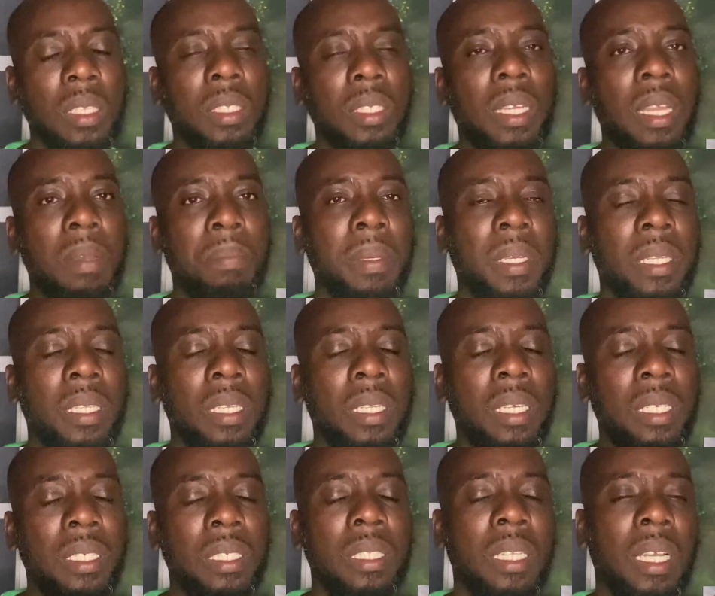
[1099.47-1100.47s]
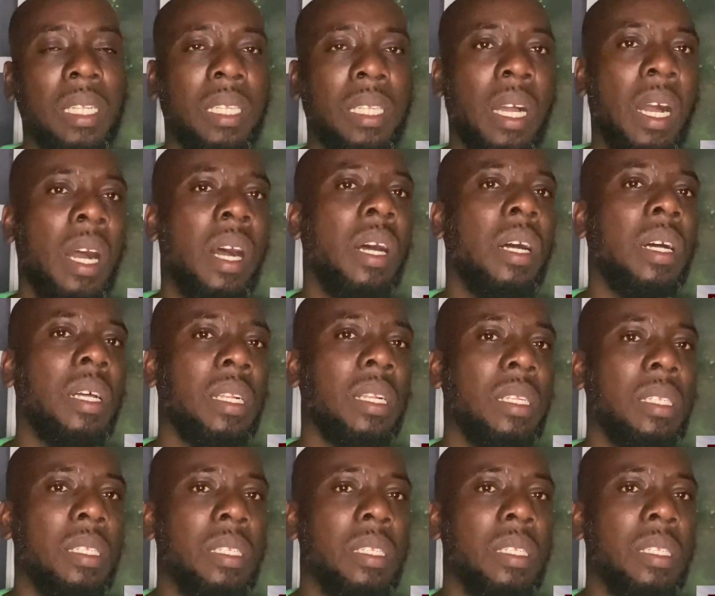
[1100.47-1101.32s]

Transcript: Stick up in is not all.